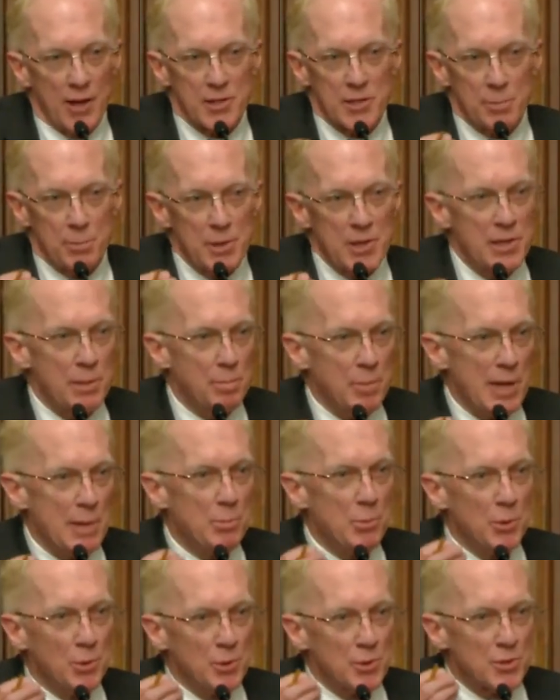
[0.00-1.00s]
and to be the
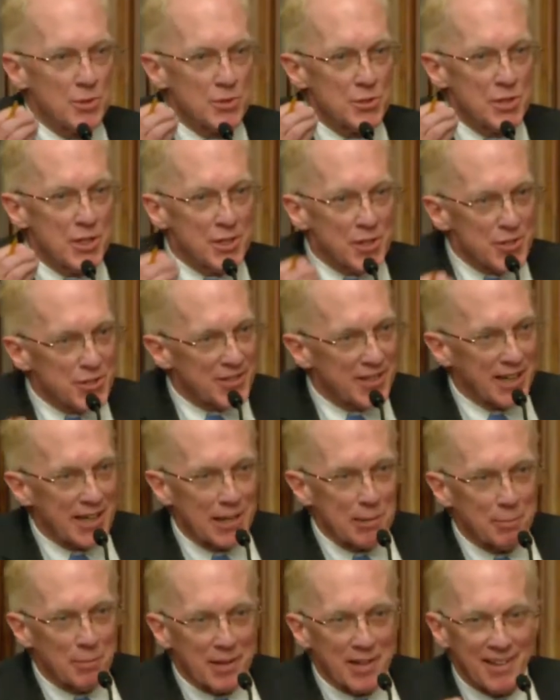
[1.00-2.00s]
people who still
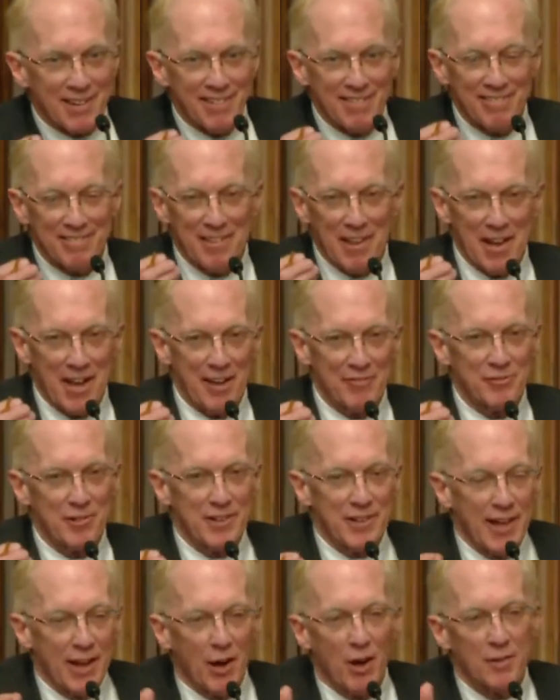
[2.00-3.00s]
say to me day
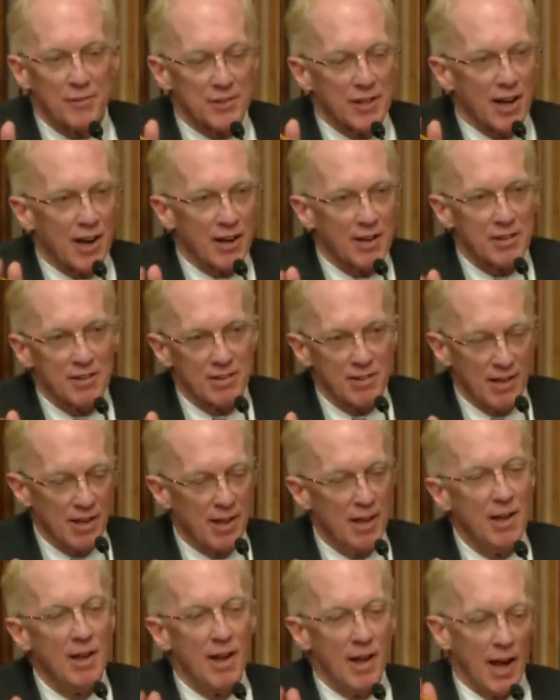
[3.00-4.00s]
after day, oh, doc,
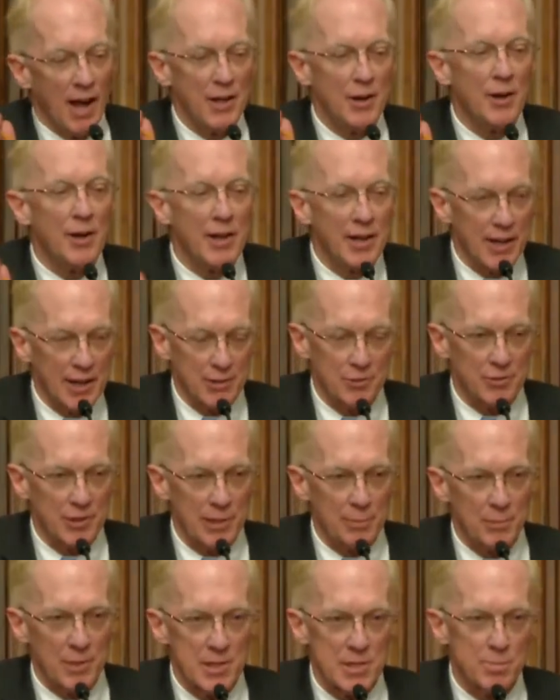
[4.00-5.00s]
I know you got
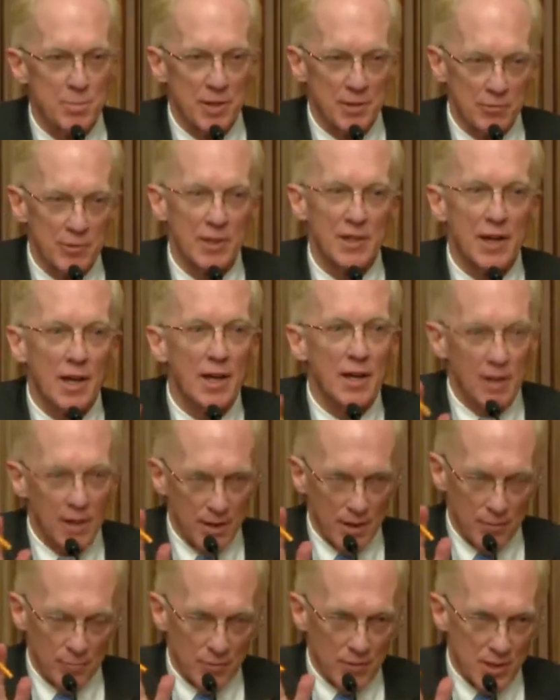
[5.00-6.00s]
treatments, but really,
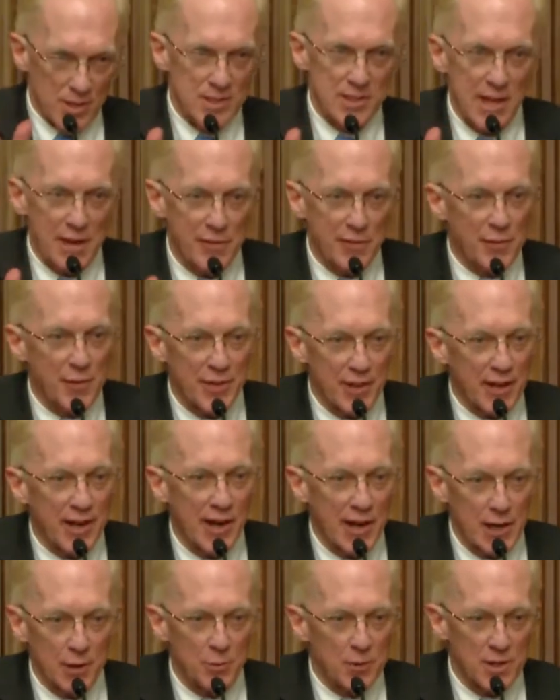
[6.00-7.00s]
Save it for
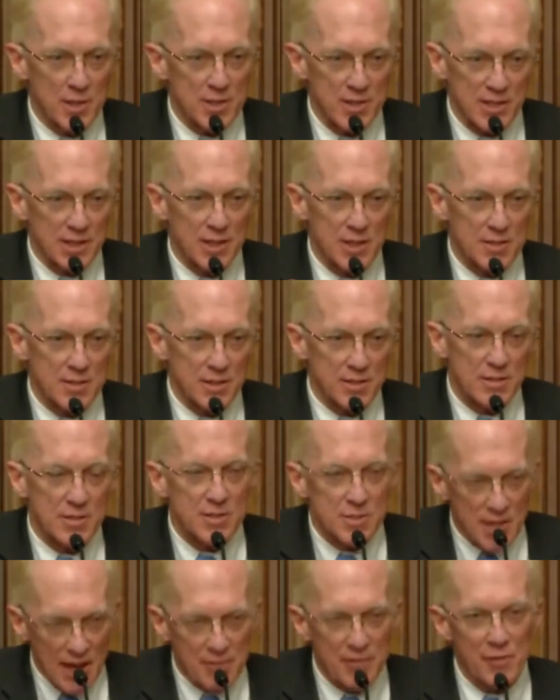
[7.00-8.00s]
the guy who really needs
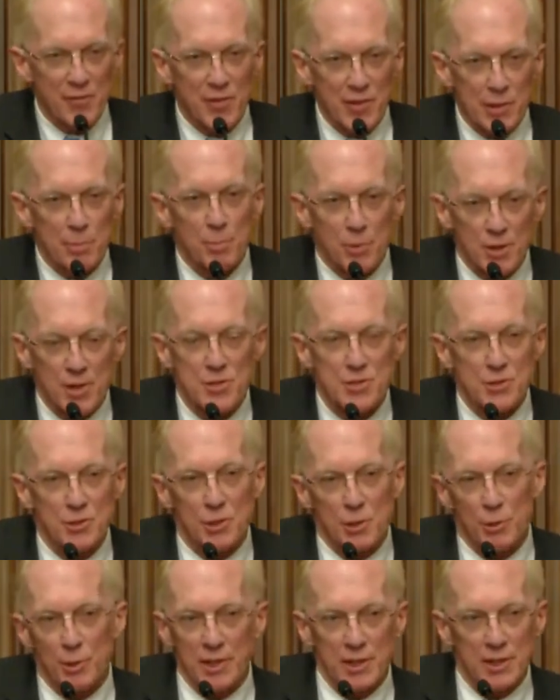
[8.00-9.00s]
it. Save it for the
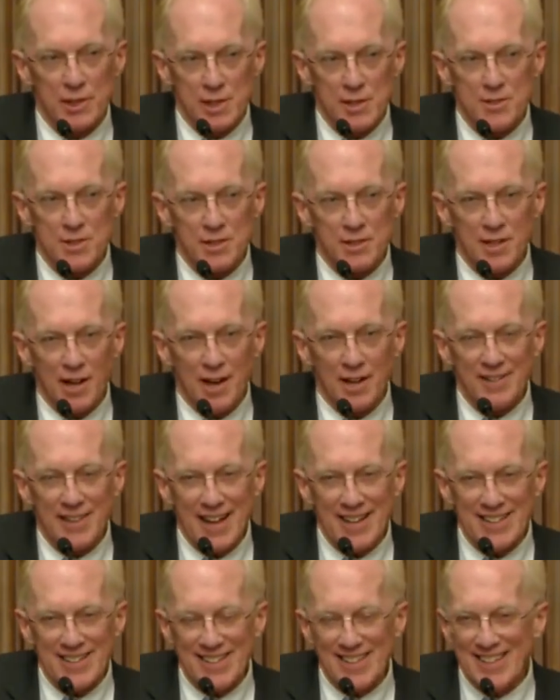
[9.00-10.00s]
person who really needs it,
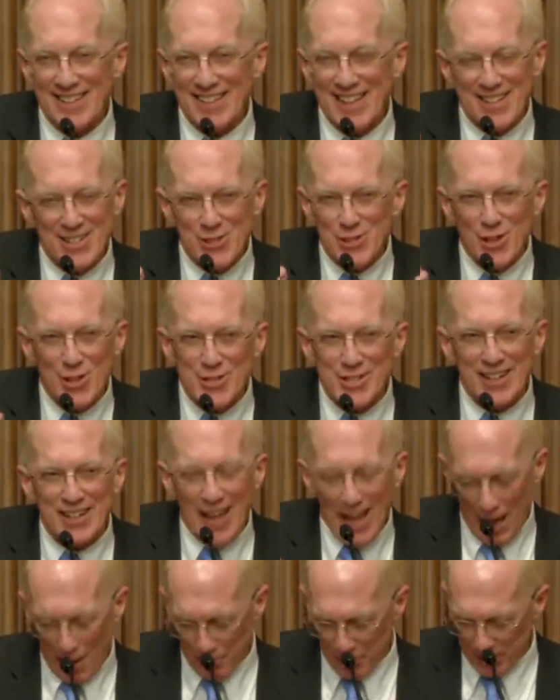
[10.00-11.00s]
doc. That, that
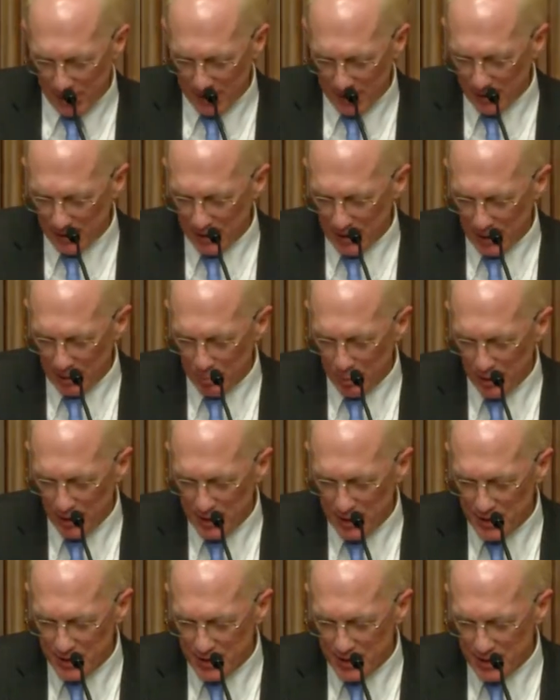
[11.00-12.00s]
doesn't happen in a lot of
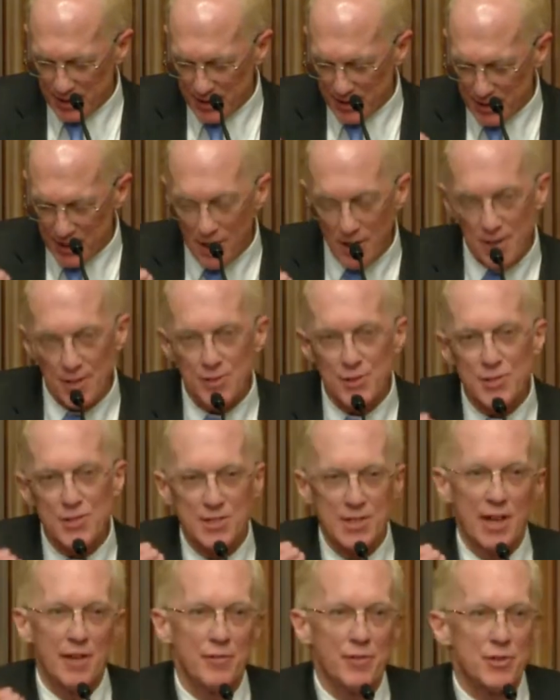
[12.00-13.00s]
places. It's the
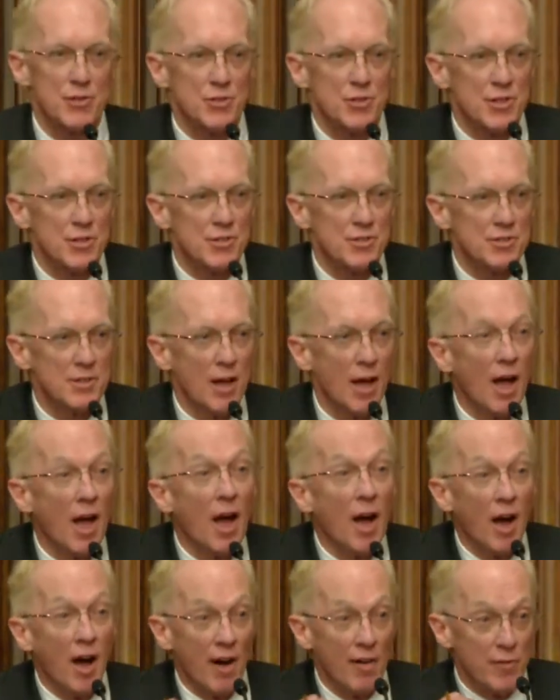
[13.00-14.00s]
unselfishness
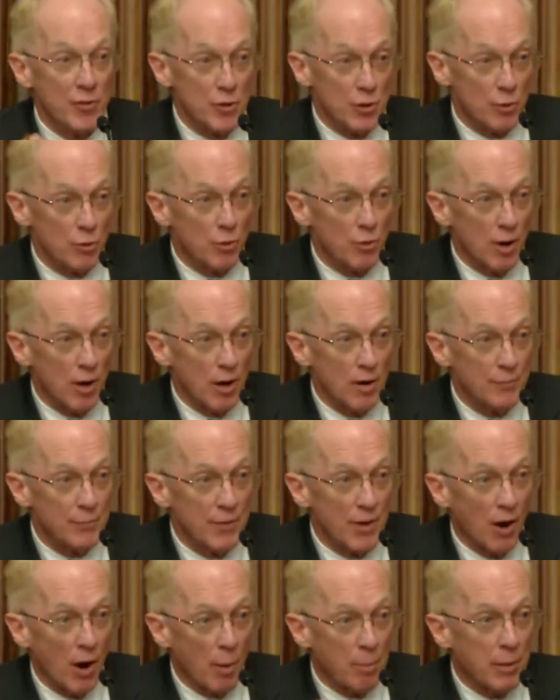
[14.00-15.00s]
of you,
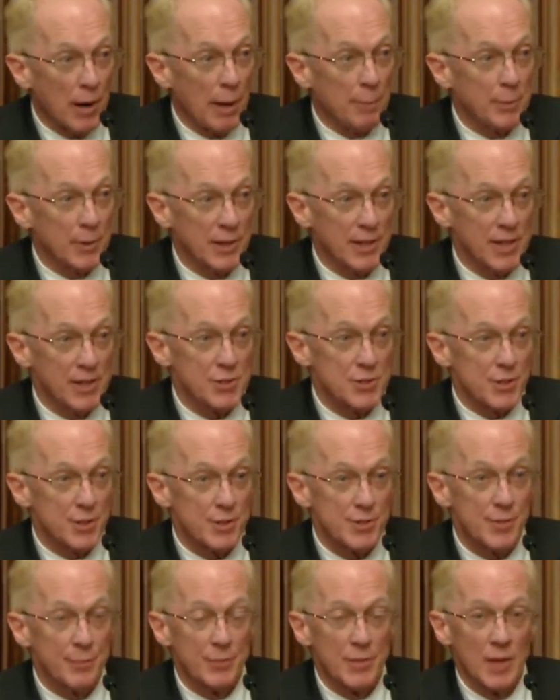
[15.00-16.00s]
our
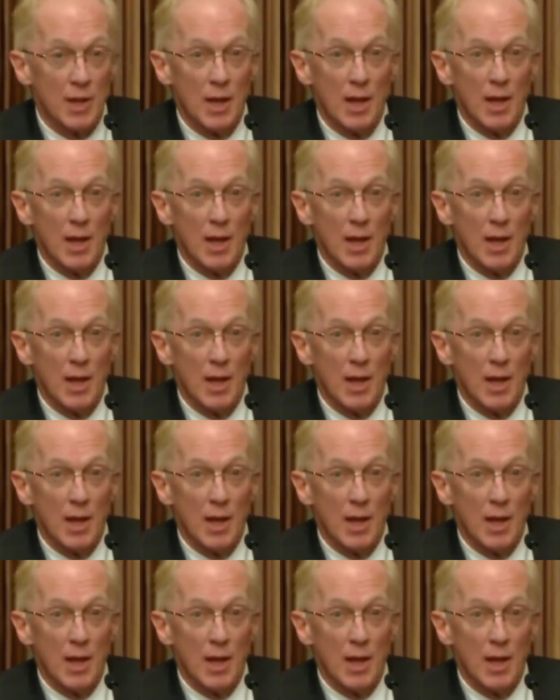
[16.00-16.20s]
populations.